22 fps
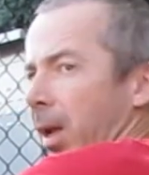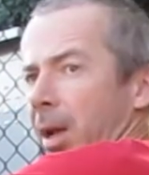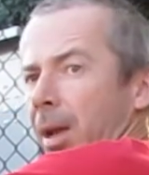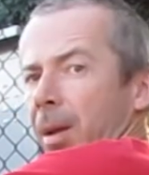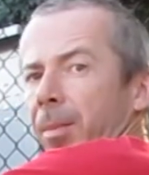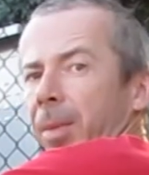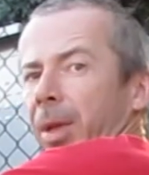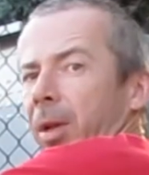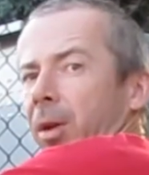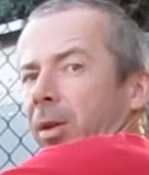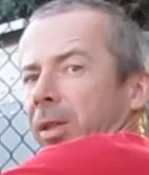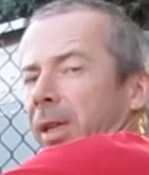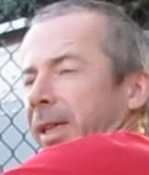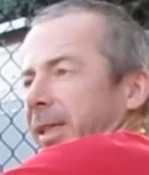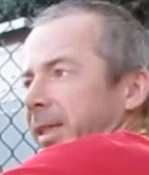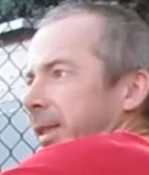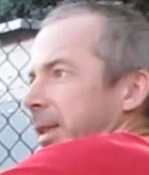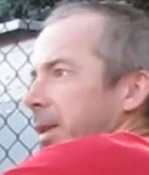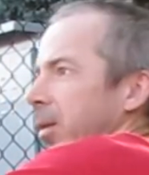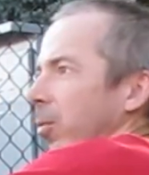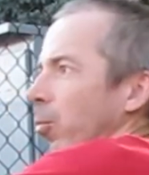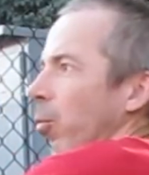because I
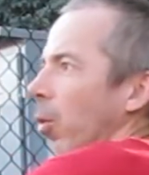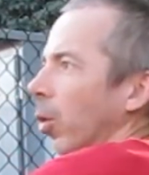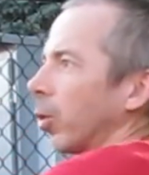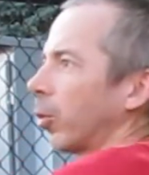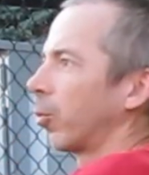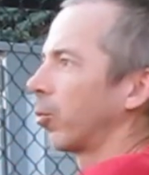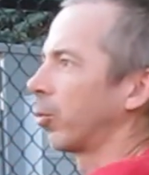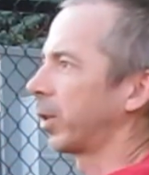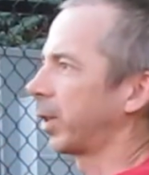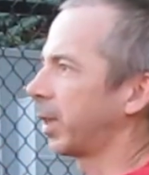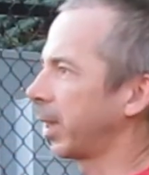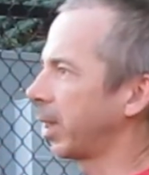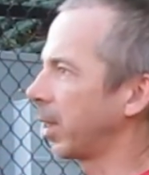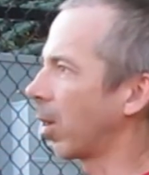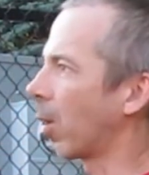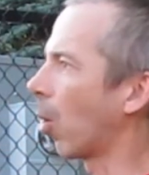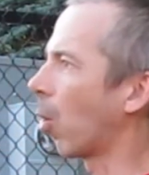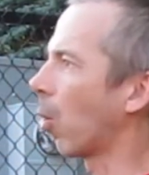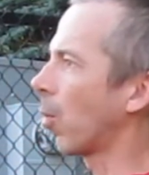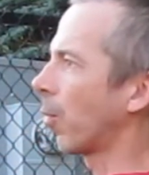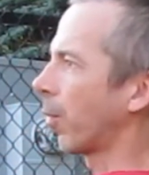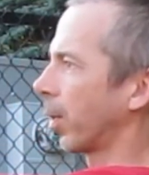still want to see
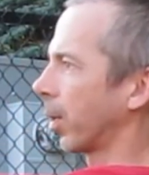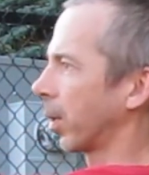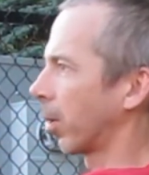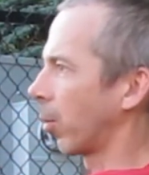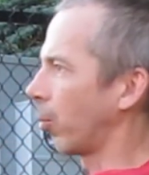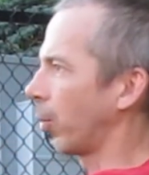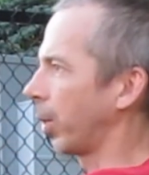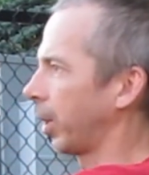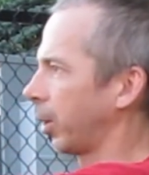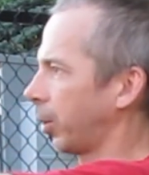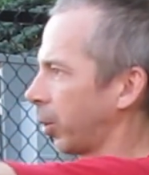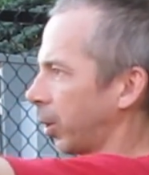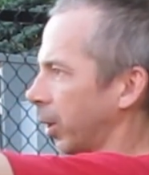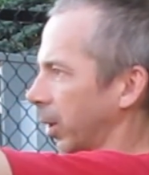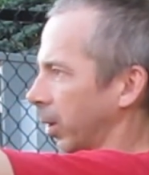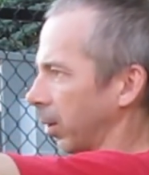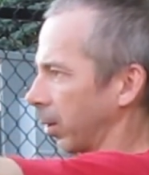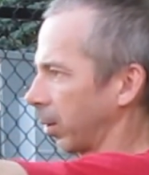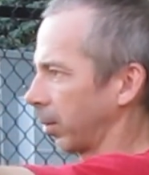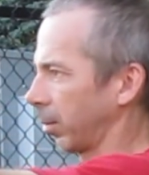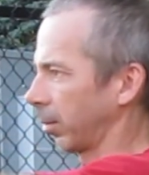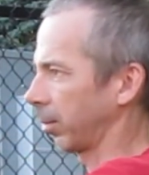over the
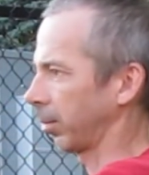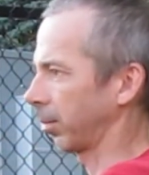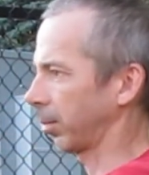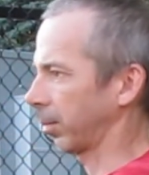windshield